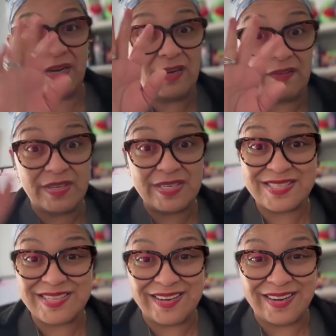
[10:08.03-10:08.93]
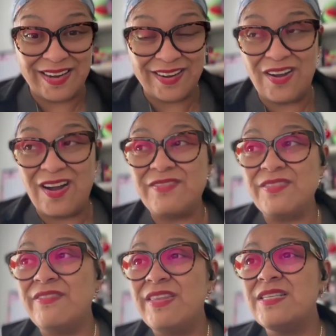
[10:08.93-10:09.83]
kind of extending
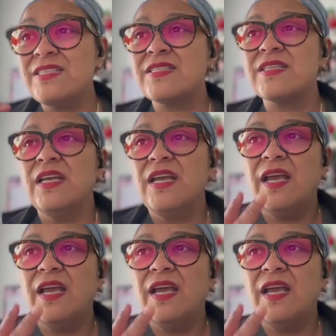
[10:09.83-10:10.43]
off of this,